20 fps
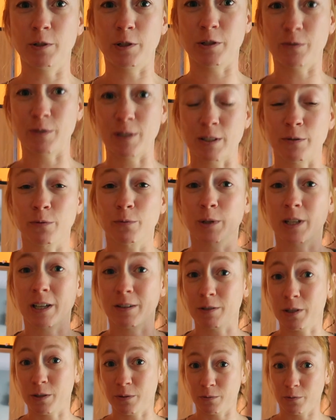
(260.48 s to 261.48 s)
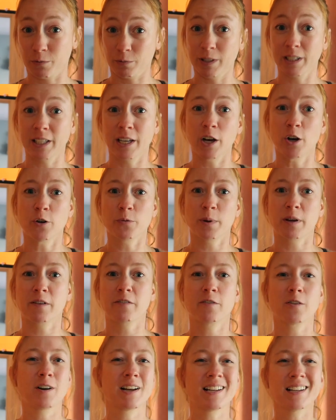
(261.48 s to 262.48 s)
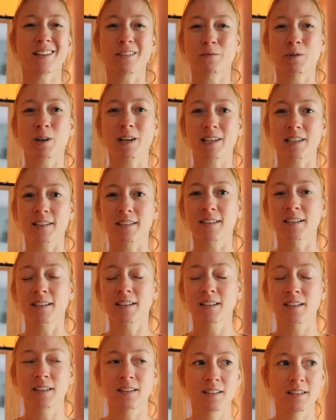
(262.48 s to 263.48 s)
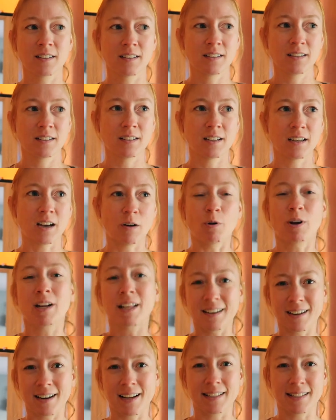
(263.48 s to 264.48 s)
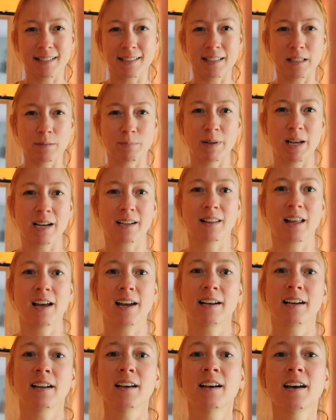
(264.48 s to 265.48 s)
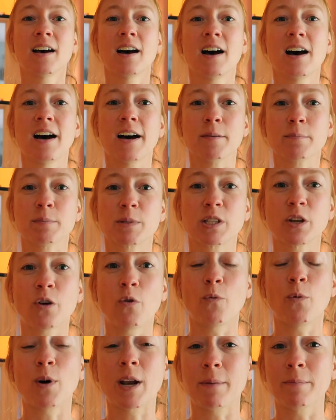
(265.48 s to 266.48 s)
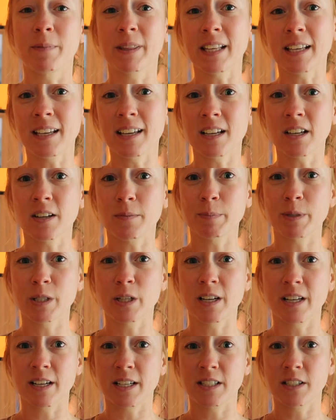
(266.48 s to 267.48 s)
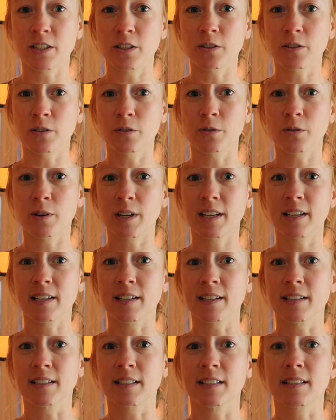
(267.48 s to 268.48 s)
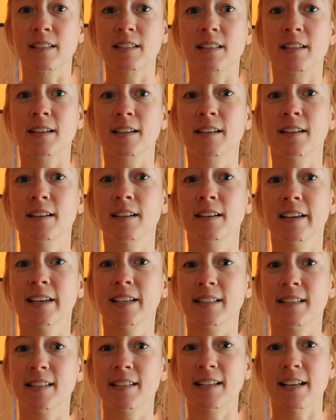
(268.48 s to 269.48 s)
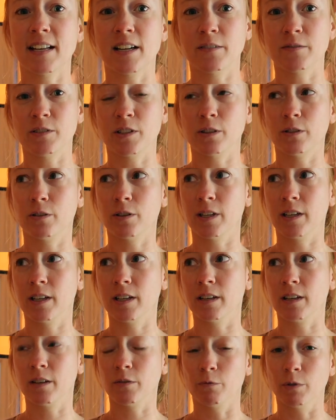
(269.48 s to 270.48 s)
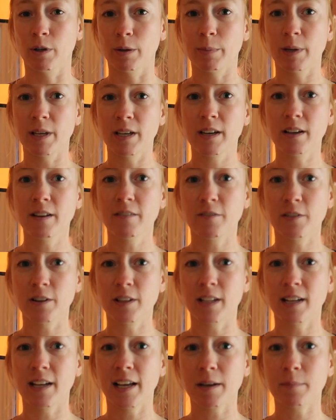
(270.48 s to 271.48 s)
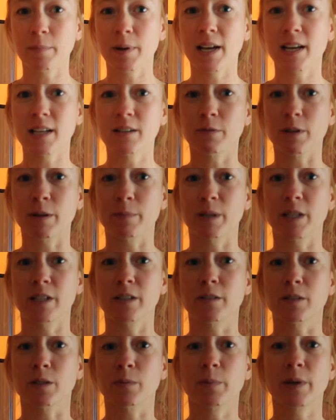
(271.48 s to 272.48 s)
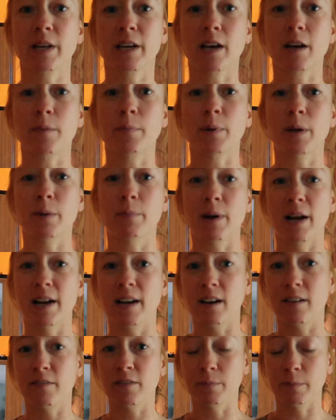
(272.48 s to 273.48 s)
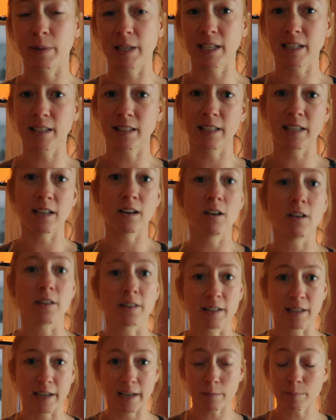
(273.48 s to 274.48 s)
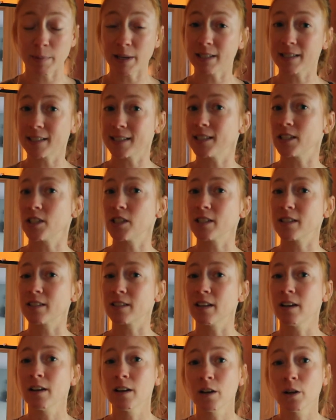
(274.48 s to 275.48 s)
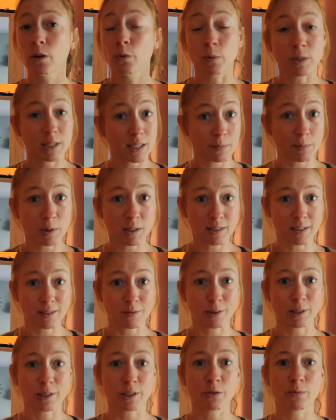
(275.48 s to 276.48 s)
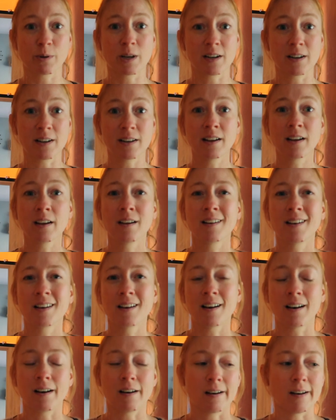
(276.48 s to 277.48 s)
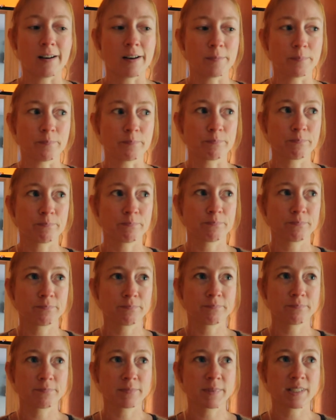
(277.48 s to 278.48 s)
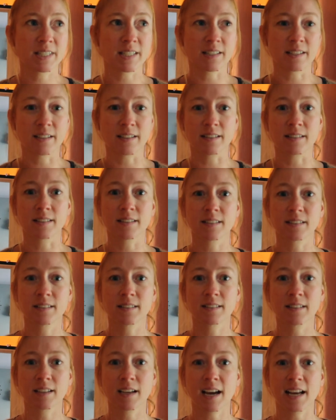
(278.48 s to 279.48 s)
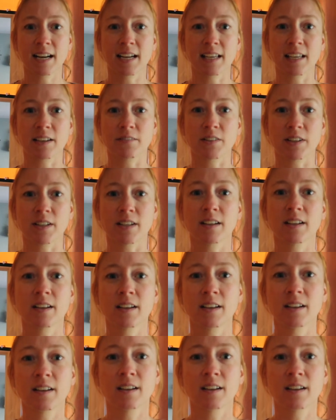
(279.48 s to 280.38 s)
which was what I was really hoping for. I didn't want to, I wanted a nice deep neckline. Um, so what I'm thinking I'm gonna do is, instead of doing ribbing for the neckband, what I'm gonna do is pick up and bind off immediately all the neckband stitches once I'm all done with the sweater, um, to kind of give it